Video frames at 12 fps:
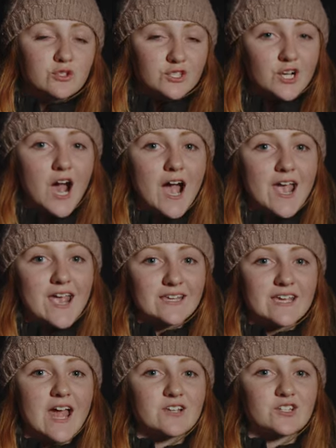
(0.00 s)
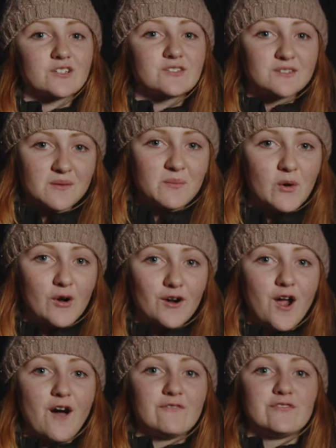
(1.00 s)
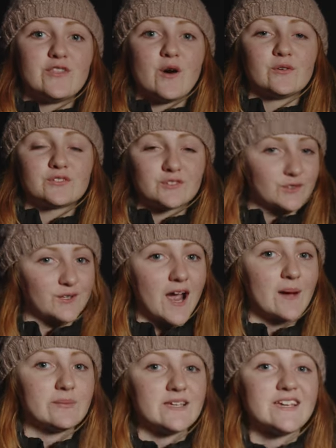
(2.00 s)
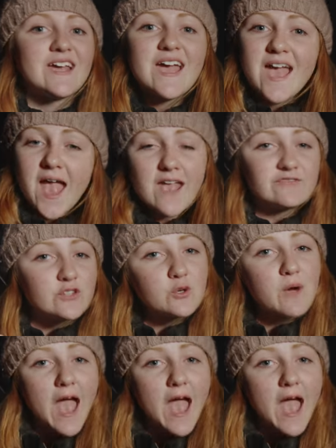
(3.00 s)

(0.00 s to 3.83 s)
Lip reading: try and catch some more of those crappie. If you